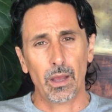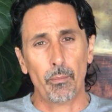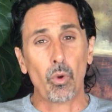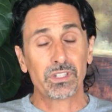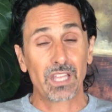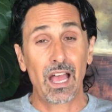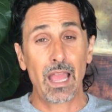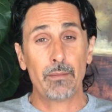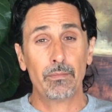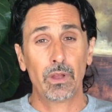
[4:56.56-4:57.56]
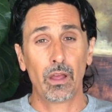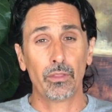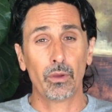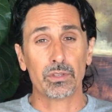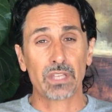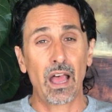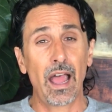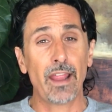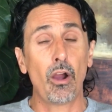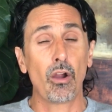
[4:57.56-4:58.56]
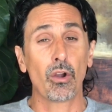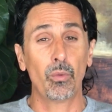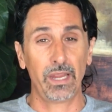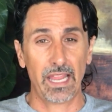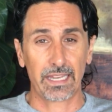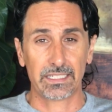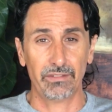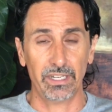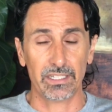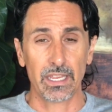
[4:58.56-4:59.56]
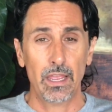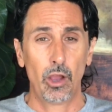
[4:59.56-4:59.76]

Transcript: more time on those high ROE activities.